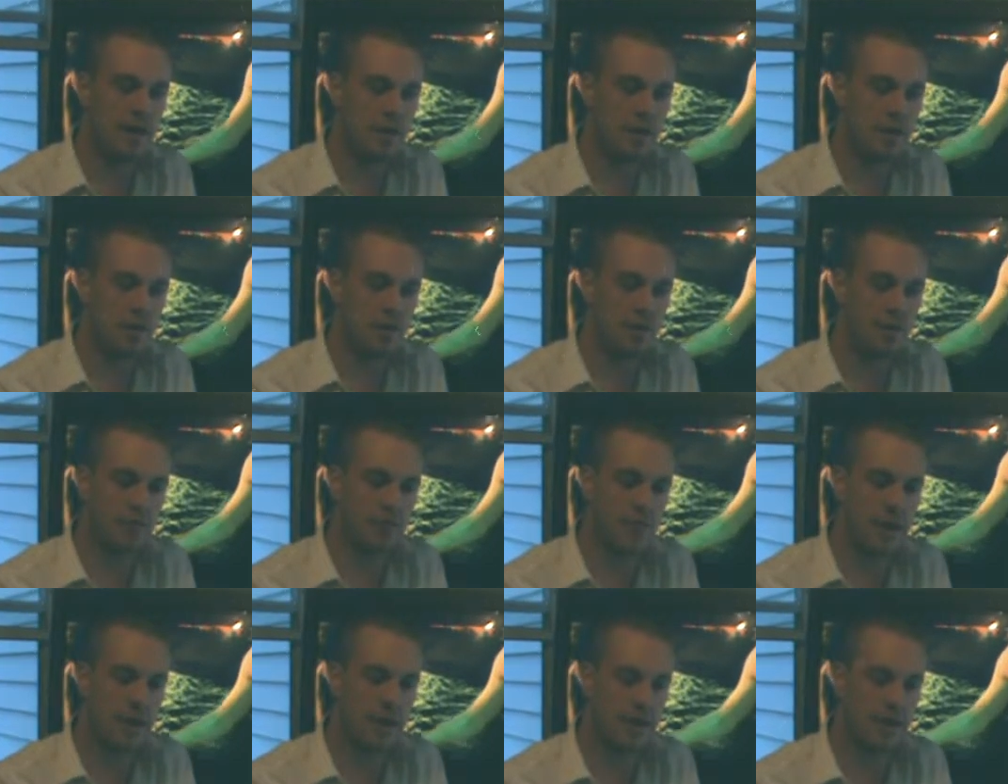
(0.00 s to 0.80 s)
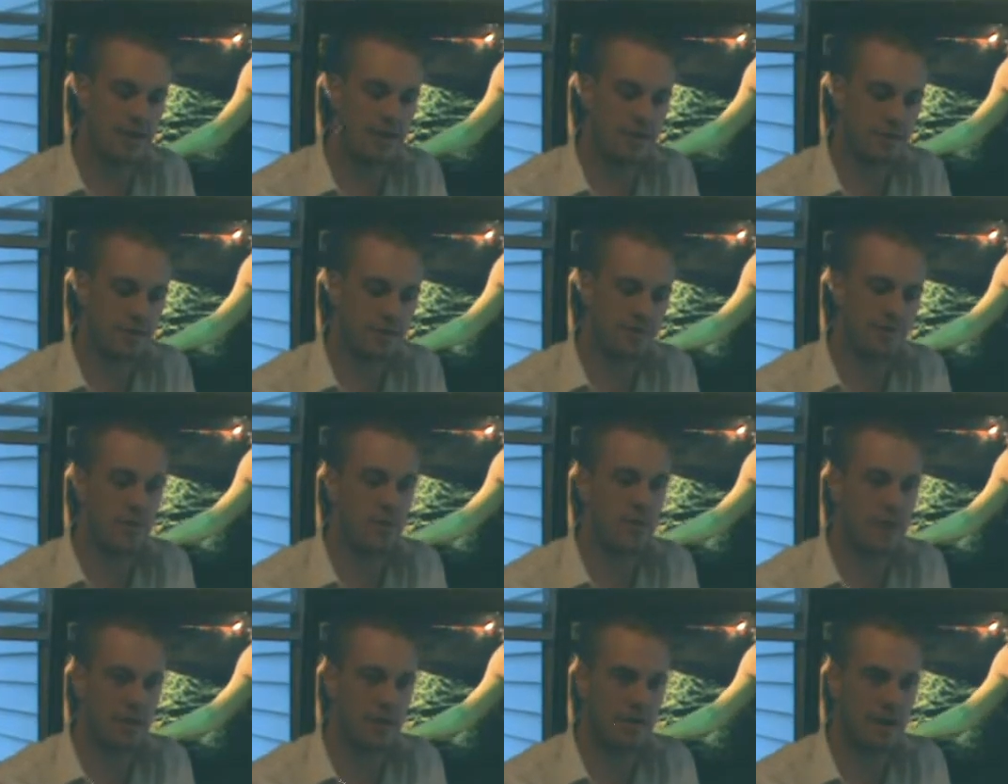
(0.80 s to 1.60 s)
I drove back here
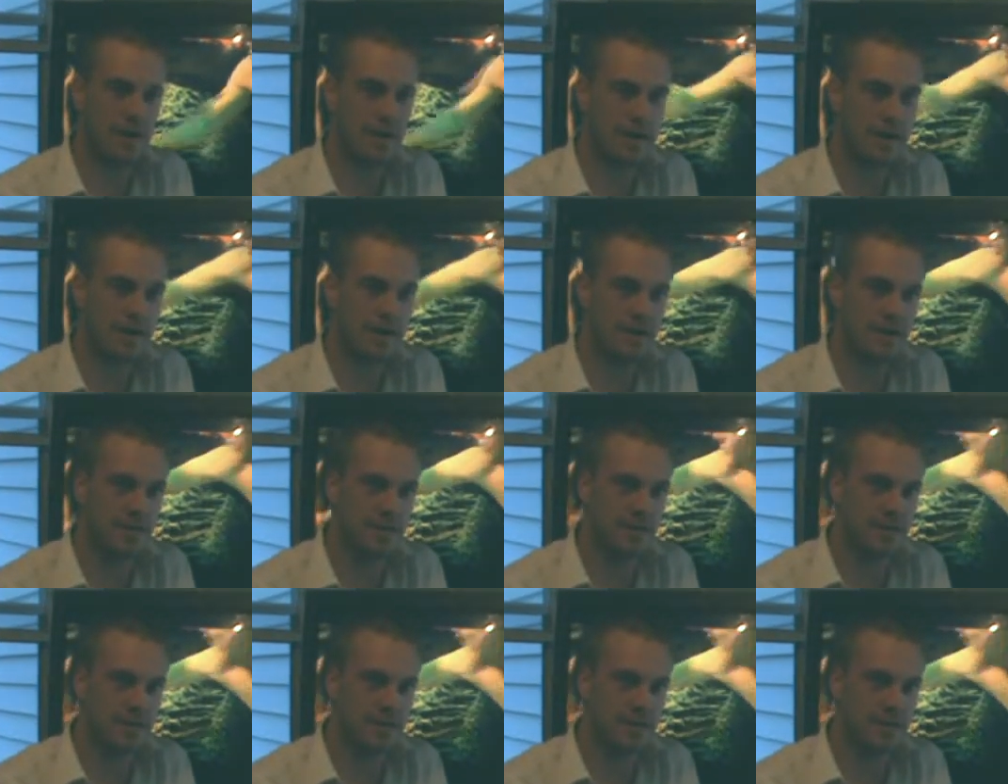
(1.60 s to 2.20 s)
from LA